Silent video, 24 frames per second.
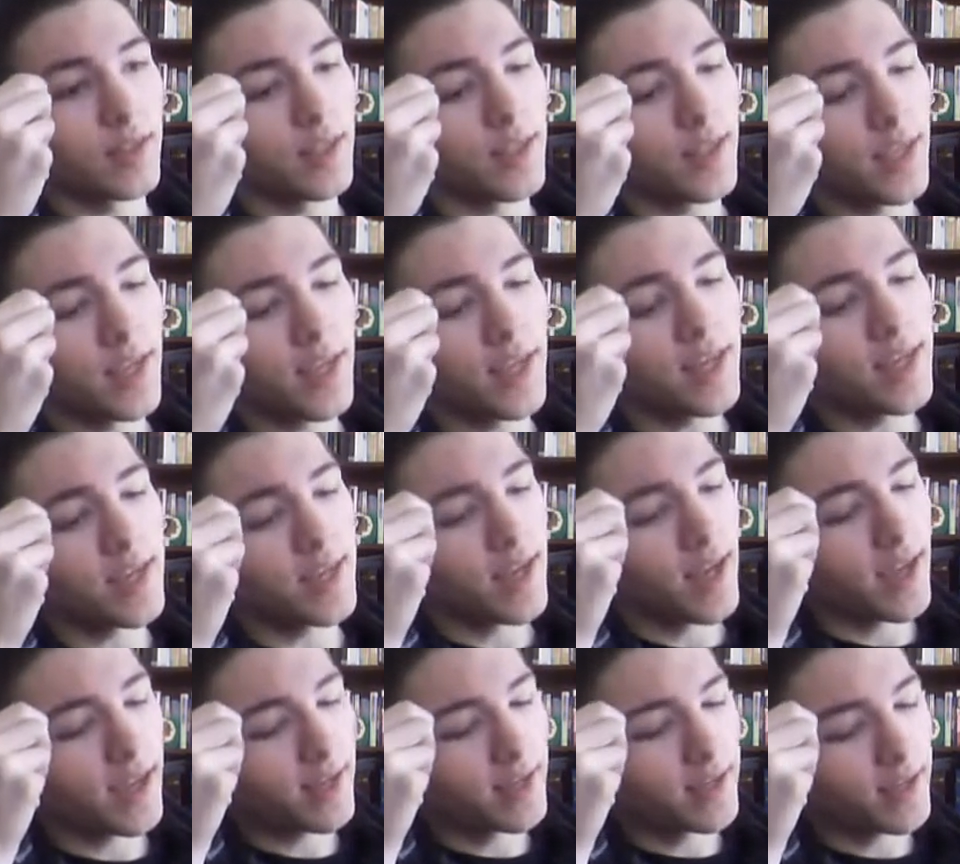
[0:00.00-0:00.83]

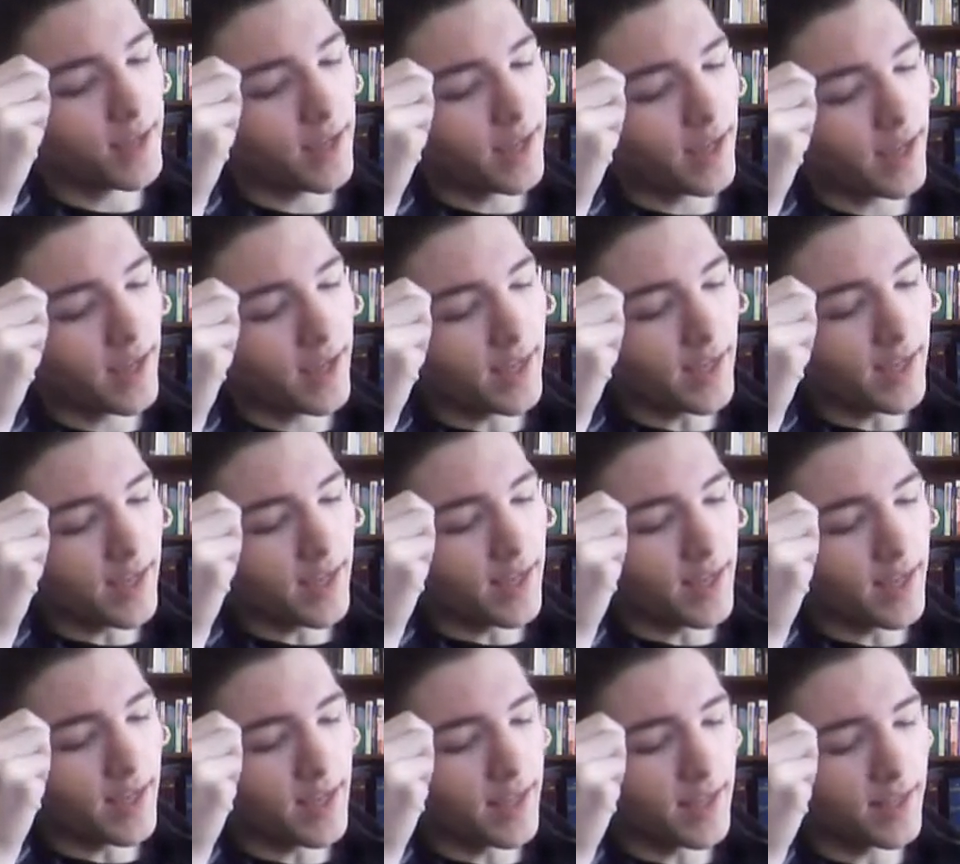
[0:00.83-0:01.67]

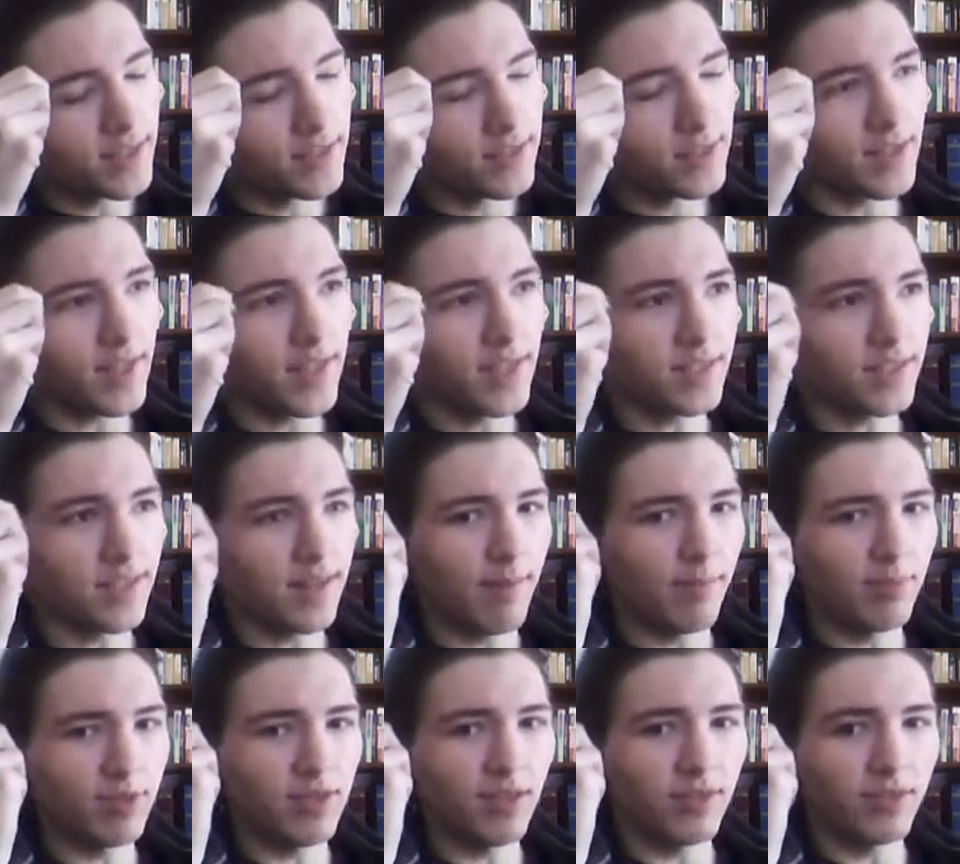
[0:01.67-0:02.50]
It's an
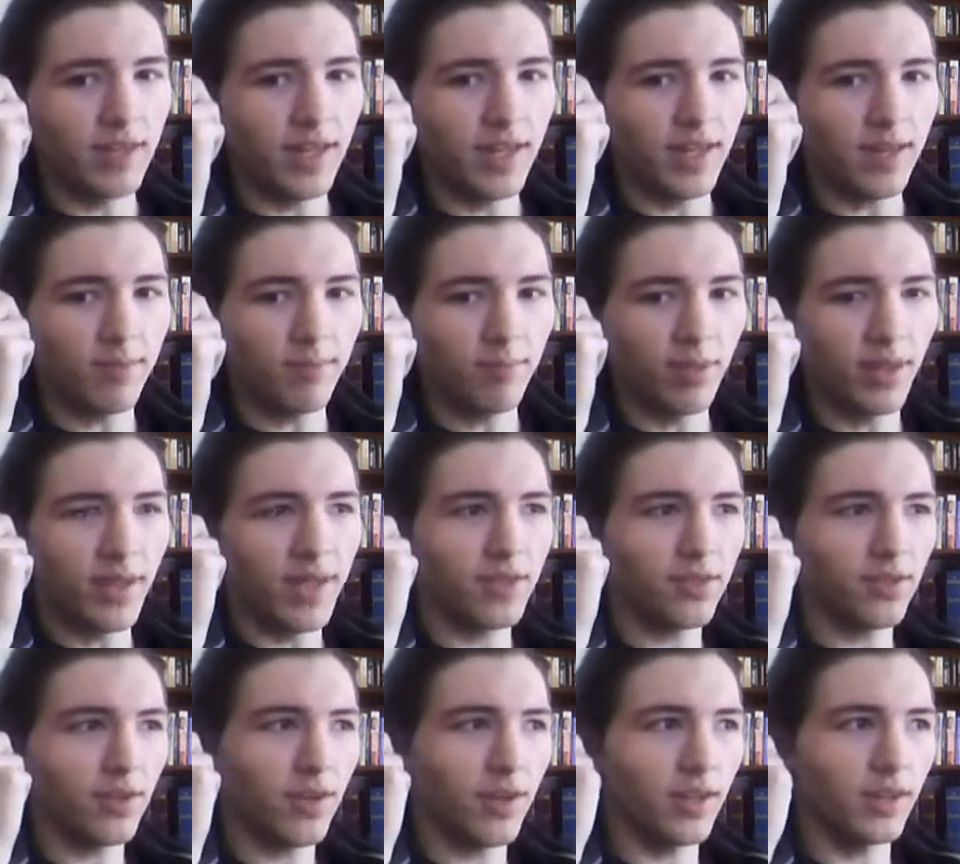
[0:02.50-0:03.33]
episode taking
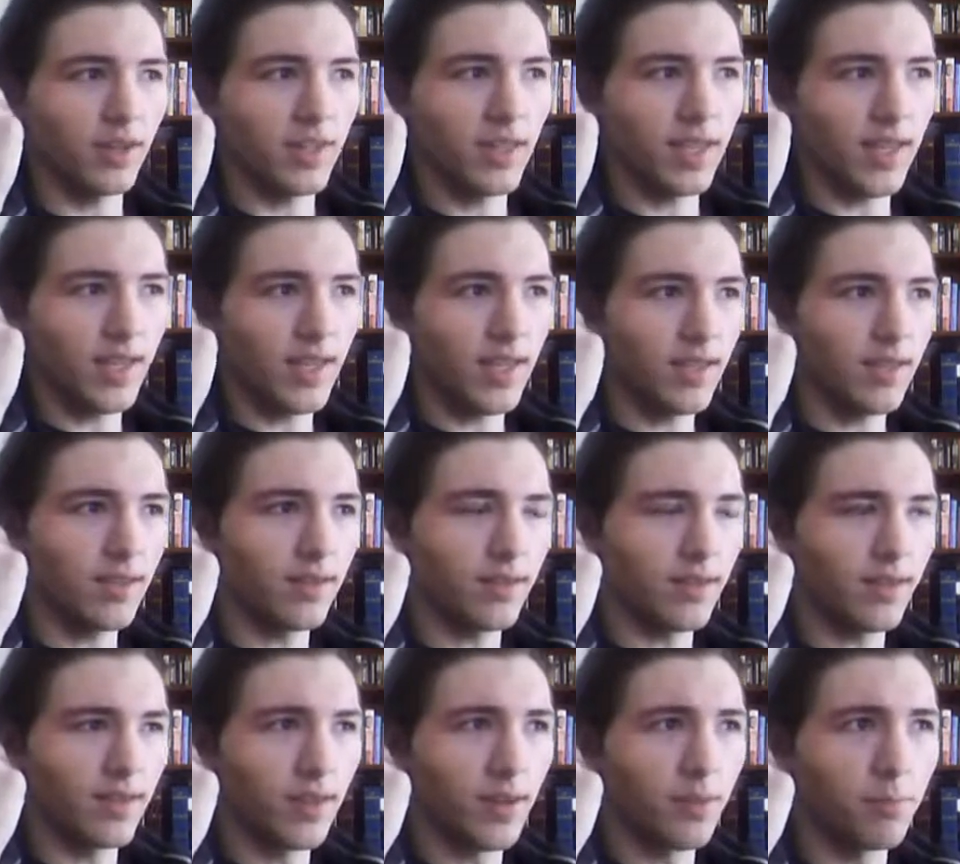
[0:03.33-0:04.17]
place on the
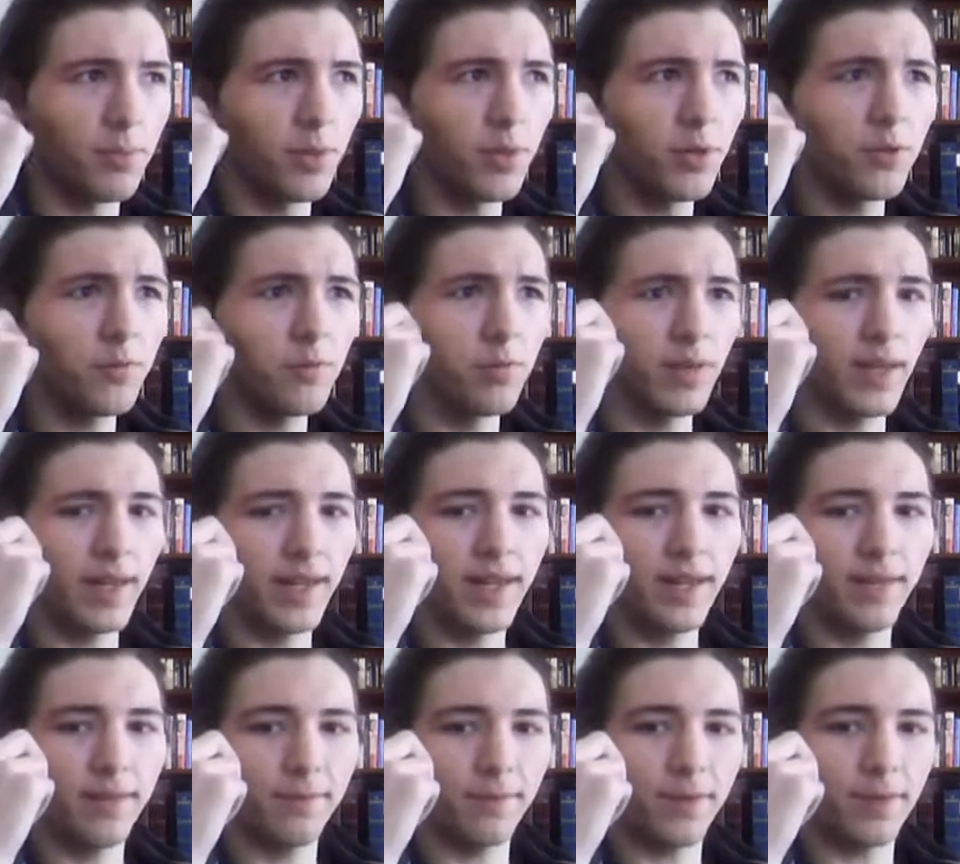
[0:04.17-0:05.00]
Naboo
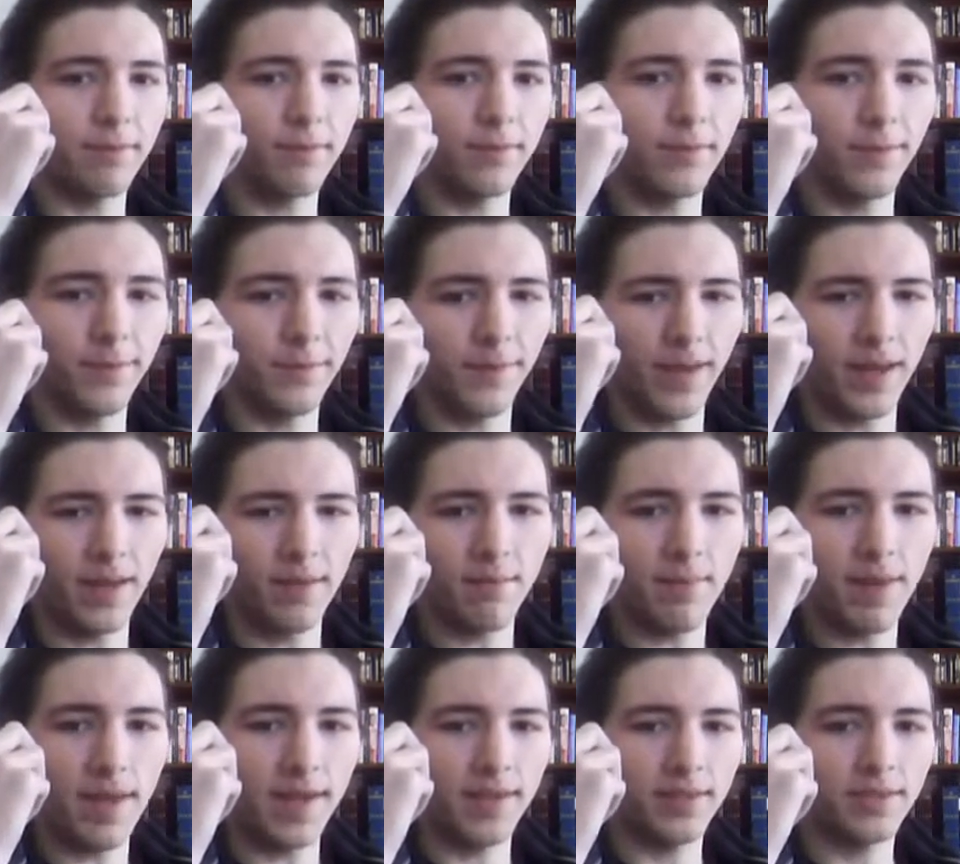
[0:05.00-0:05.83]
planet from
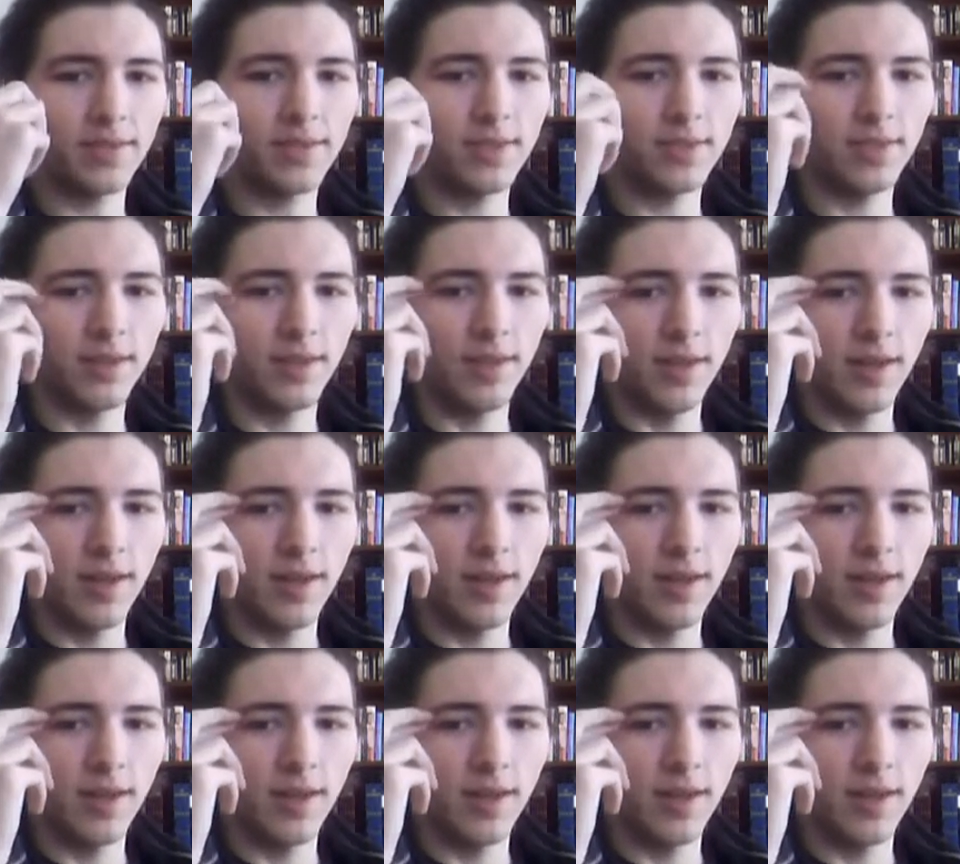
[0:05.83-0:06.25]
Phantom Menace,